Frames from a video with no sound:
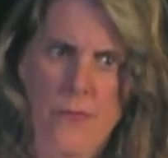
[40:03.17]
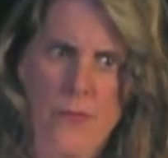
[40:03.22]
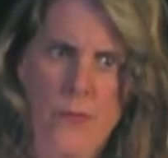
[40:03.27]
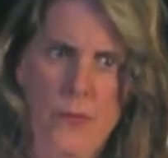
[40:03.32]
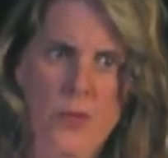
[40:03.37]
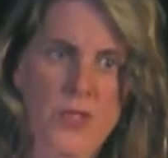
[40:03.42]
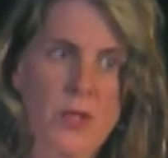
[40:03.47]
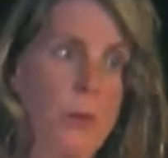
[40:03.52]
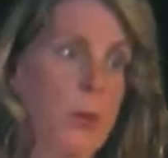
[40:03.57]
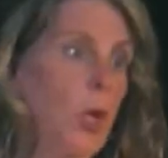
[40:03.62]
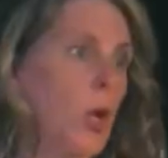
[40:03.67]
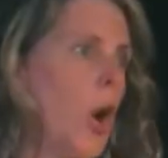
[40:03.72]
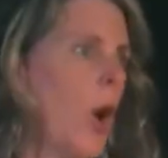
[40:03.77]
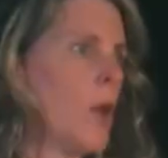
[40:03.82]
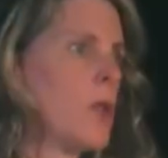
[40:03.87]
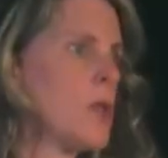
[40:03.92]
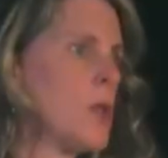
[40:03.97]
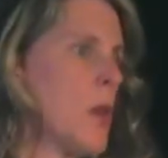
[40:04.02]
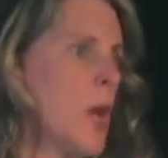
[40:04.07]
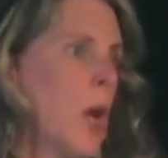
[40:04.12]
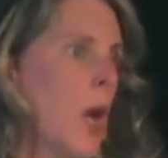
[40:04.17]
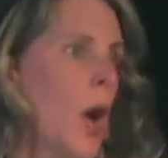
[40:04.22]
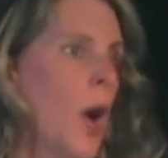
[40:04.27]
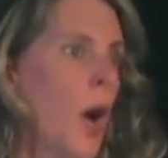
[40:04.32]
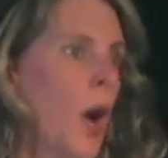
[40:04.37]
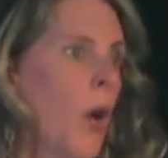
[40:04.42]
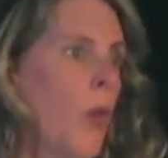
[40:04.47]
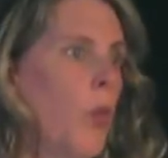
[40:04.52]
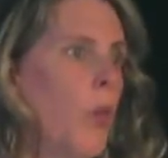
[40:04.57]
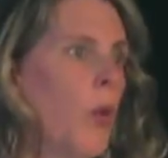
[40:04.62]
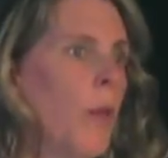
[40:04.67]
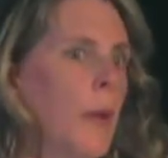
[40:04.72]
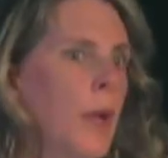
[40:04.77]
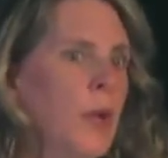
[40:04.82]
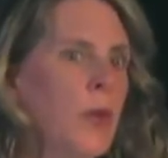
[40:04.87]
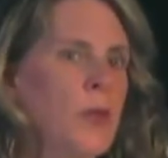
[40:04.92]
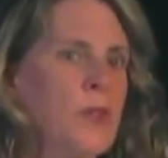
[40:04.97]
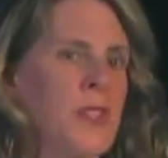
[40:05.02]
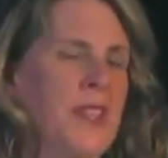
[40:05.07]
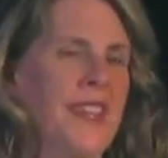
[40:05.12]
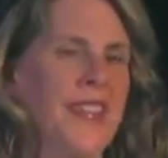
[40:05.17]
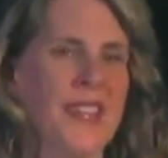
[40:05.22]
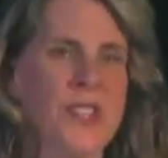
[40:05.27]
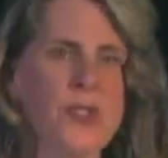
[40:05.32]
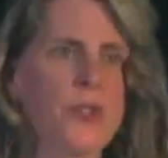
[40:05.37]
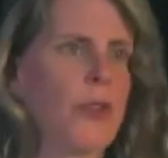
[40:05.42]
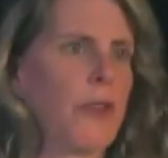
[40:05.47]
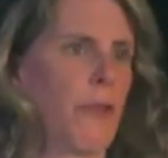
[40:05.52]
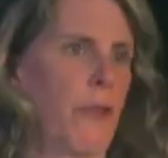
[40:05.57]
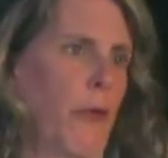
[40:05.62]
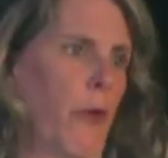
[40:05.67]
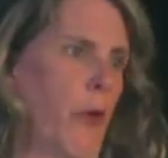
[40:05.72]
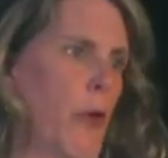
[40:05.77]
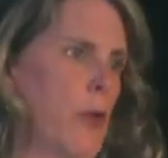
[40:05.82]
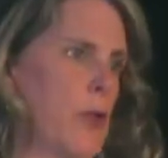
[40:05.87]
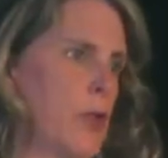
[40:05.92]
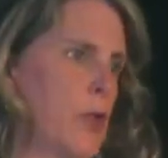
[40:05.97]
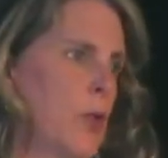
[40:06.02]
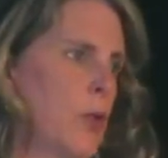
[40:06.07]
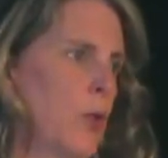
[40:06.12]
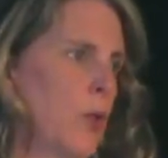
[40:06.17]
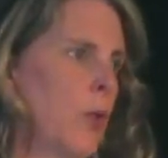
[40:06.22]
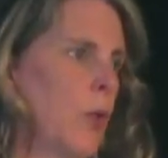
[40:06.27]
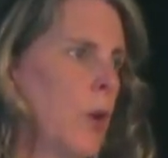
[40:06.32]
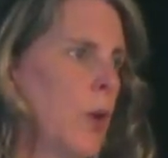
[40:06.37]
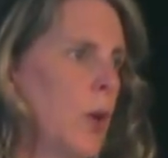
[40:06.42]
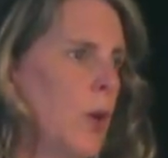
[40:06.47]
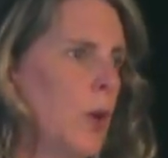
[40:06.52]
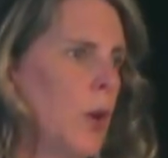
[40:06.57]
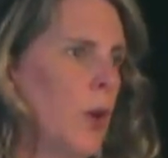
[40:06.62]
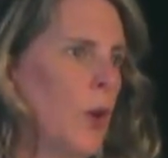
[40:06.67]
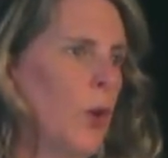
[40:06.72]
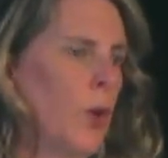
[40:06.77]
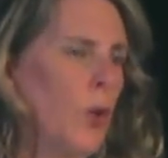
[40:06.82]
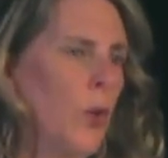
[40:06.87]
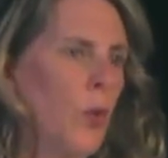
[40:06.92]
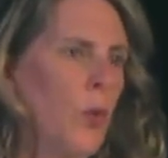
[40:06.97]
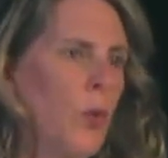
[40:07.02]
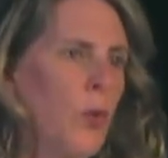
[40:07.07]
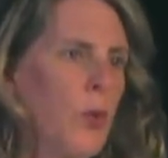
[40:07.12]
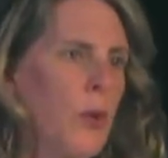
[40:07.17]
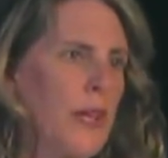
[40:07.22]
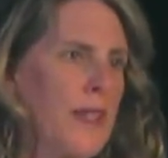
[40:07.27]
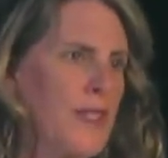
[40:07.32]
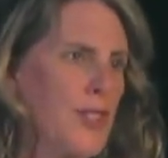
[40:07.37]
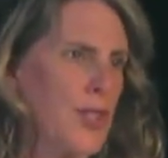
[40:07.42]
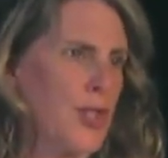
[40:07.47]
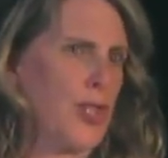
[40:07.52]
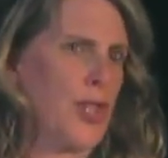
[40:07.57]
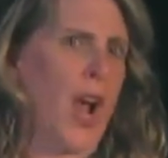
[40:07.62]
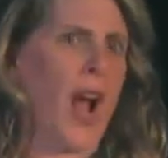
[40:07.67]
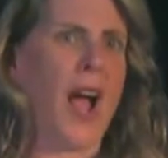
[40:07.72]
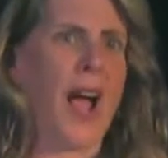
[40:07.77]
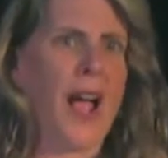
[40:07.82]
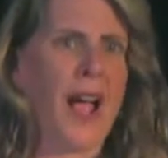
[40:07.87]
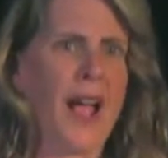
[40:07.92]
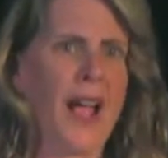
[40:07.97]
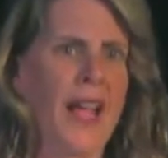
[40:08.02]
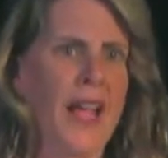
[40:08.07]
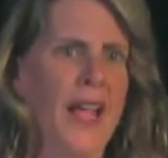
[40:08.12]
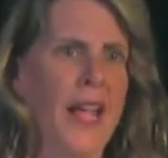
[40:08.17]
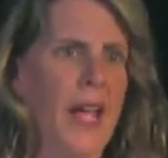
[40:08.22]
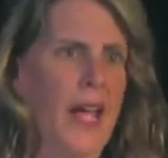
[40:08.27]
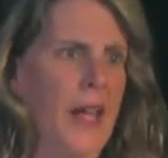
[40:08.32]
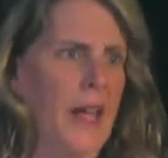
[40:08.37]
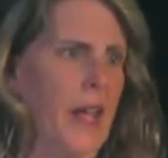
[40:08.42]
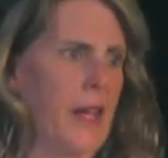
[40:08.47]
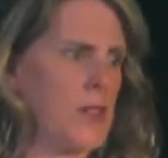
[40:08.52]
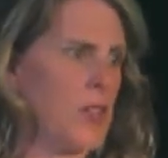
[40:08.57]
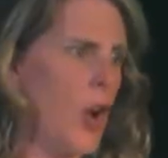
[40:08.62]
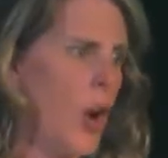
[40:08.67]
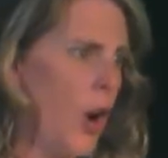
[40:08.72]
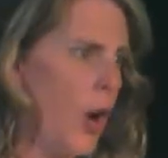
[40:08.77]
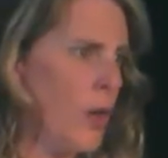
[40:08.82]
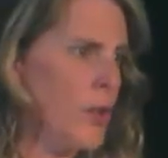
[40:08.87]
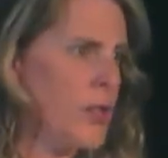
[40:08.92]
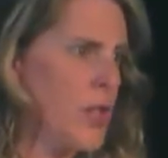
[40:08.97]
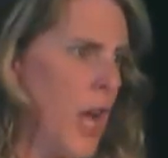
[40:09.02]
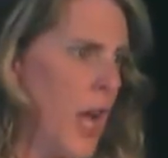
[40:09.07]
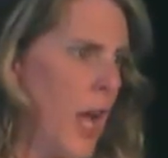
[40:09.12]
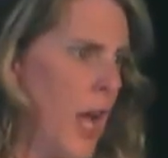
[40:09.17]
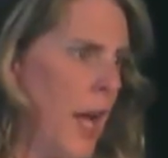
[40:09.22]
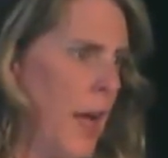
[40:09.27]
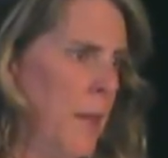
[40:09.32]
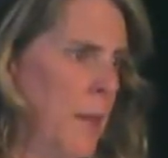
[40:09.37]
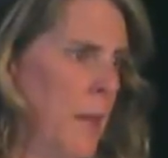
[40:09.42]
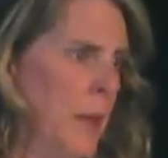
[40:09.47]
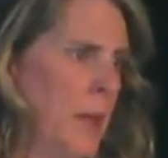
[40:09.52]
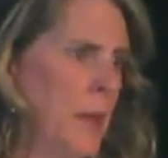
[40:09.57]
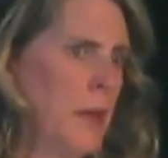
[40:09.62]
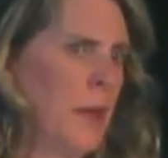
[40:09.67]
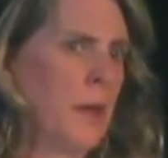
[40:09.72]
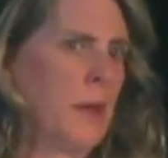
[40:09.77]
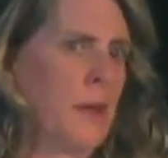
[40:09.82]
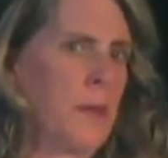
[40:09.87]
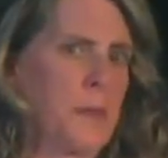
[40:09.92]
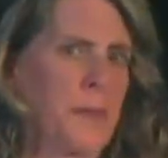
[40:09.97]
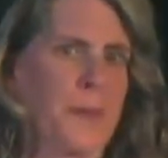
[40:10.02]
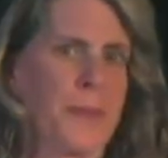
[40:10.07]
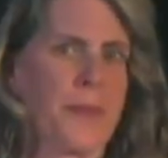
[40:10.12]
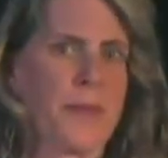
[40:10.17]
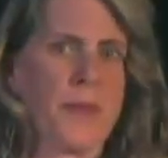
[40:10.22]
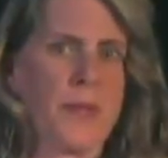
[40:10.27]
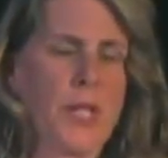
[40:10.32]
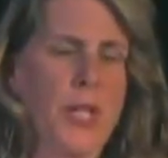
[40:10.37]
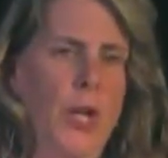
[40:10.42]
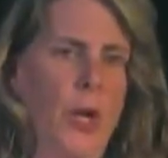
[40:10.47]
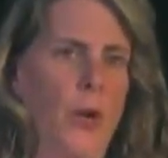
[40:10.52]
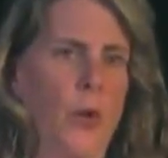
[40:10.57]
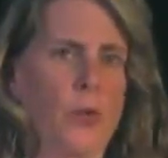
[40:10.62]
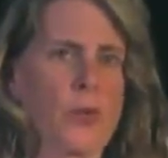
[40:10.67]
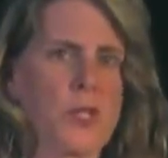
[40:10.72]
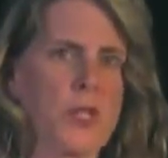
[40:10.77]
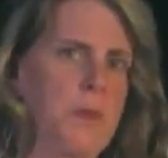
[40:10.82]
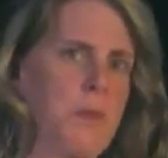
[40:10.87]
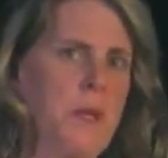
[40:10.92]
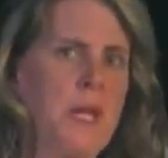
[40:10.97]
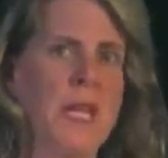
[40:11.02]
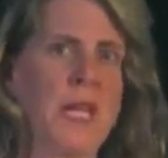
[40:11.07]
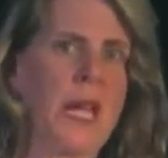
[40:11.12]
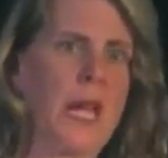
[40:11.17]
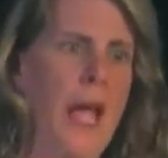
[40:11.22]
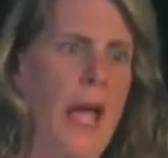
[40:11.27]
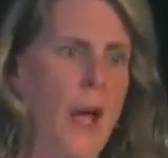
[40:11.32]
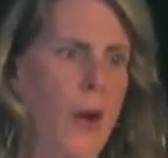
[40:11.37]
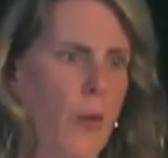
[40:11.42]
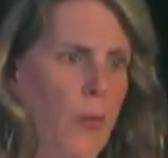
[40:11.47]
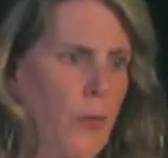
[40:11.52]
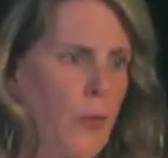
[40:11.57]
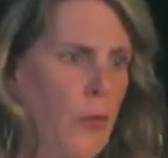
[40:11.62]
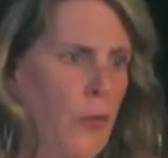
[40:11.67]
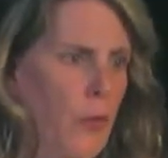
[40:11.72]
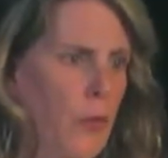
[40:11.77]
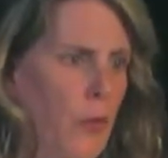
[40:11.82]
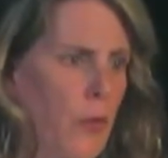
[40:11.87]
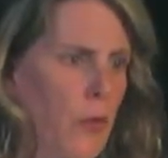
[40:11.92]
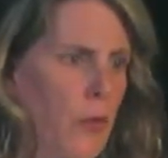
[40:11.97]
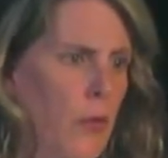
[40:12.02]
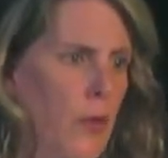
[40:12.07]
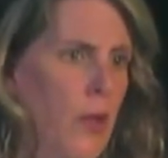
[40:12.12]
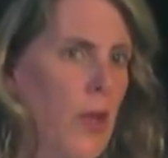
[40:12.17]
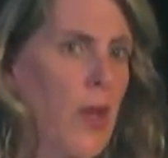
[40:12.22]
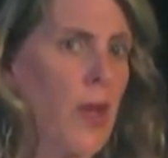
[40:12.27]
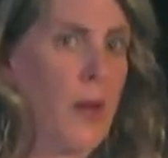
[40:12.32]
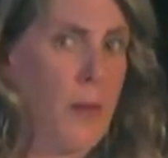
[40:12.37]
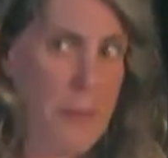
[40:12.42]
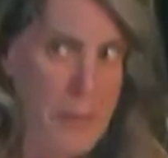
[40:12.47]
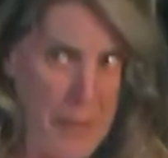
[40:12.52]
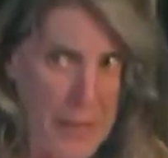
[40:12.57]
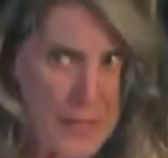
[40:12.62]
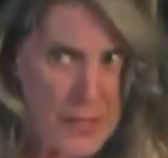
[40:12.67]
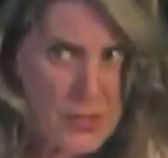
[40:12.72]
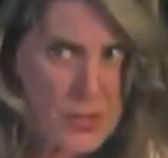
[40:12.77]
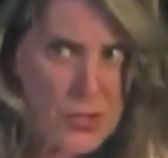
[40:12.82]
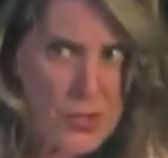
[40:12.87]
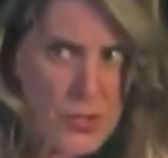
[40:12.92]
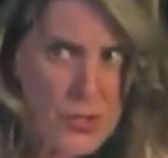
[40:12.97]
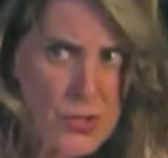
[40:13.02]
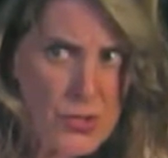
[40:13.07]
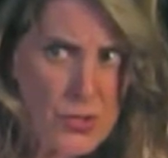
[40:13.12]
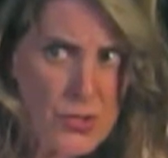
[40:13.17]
when someone calls a woman who's an introvert, who is shy and has a hard time, speaking out, a bitch,